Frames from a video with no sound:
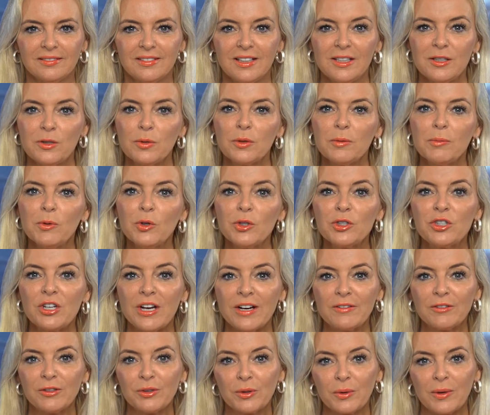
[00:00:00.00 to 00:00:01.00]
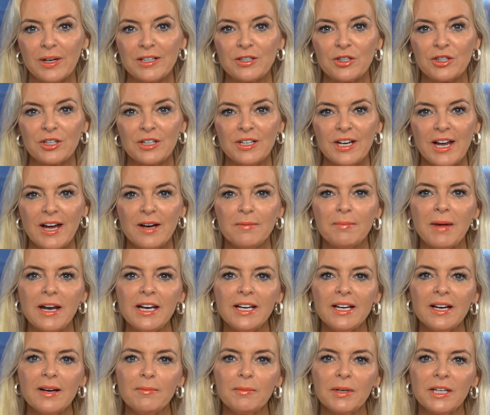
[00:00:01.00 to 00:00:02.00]
And to a more general question now,
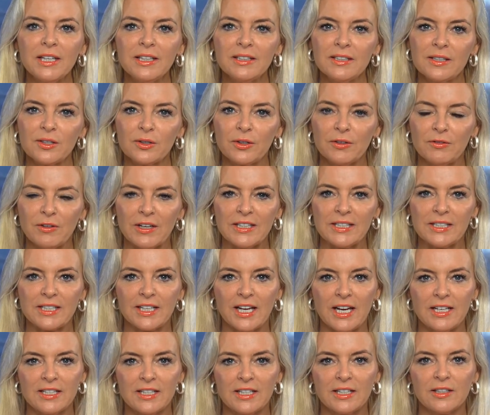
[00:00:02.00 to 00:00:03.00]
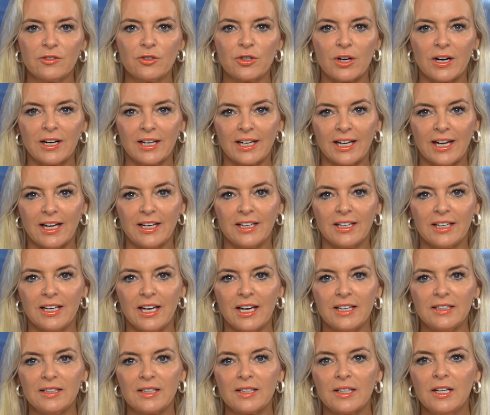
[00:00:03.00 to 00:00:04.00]
many companies are investigating drug
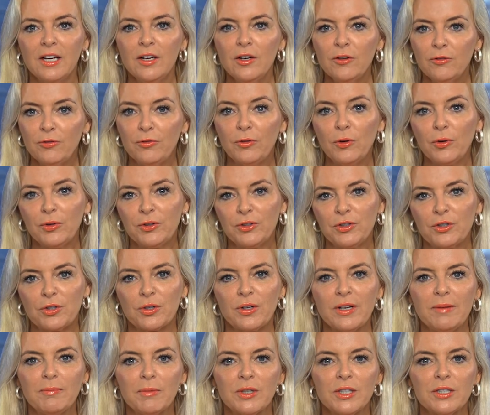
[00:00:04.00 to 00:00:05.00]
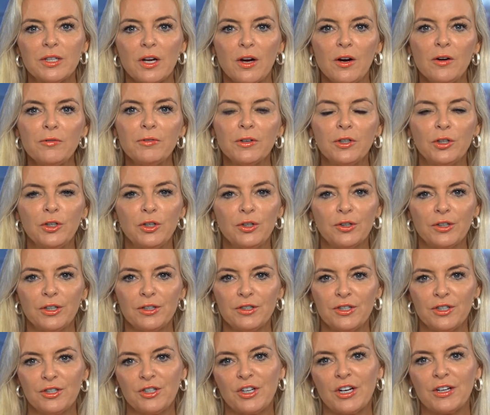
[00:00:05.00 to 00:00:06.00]
candidates for the treatment of
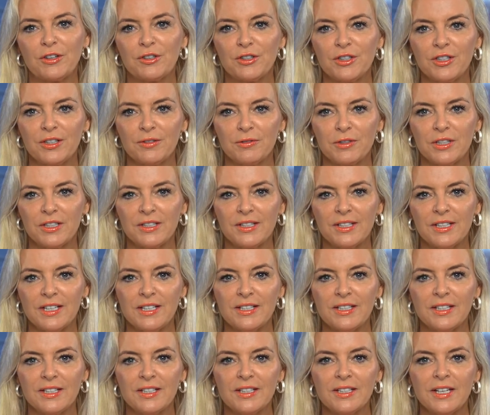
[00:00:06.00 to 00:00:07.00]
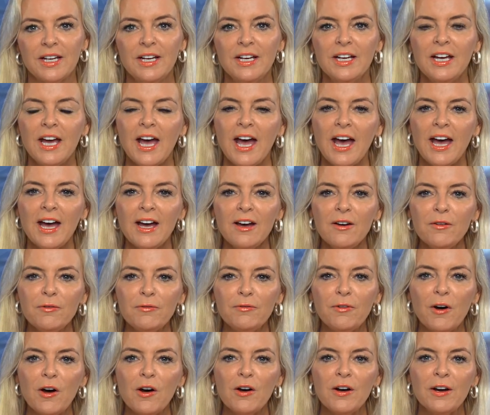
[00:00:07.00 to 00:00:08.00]
neurodegenerative diseases. How
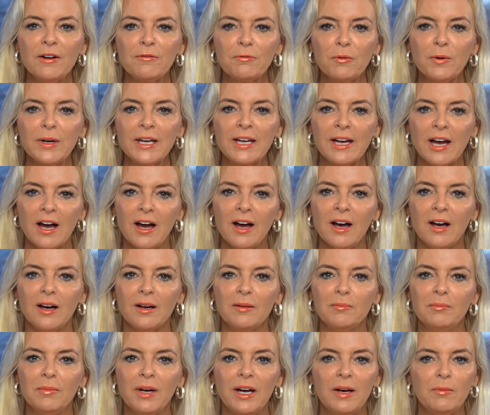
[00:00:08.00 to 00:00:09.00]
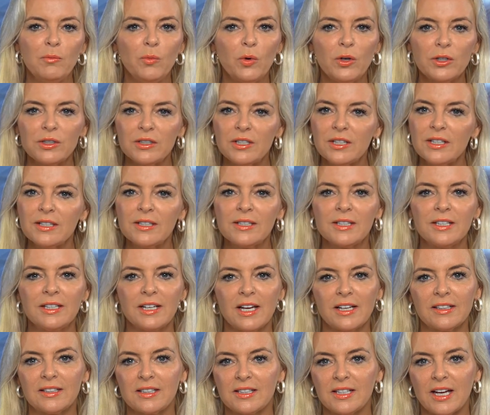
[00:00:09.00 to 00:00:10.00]
far have we come, and what does the
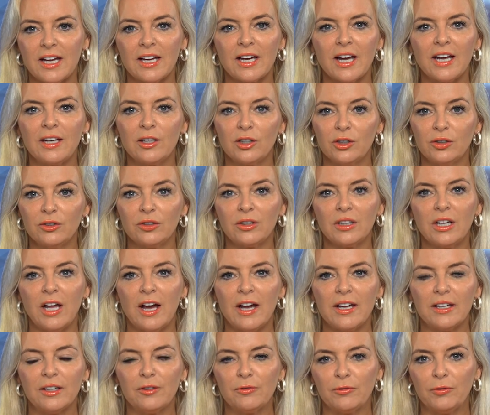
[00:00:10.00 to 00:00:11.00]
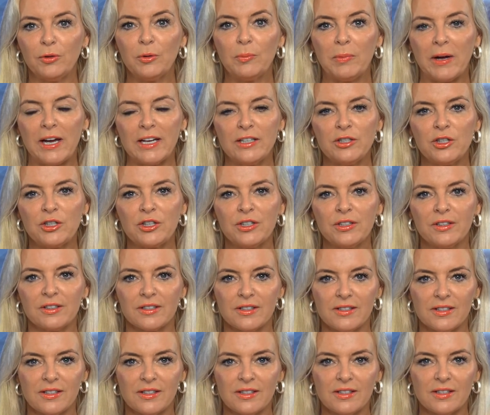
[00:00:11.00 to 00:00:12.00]
next decade look like for
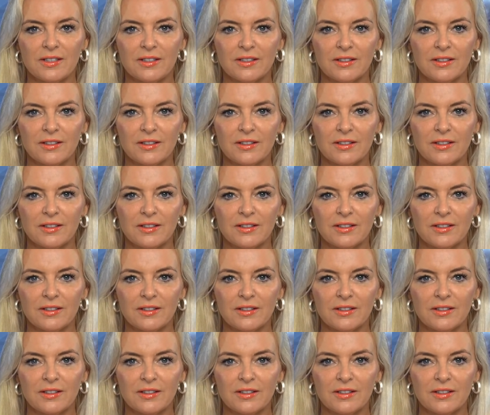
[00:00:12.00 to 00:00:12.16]
patients?